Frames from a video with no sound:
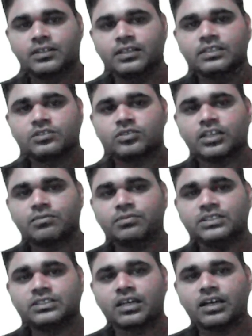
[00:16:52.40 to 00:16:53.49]
So, that
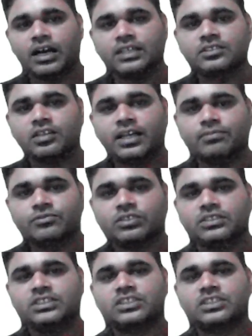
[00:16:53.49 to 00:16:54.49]
means as the name suggests,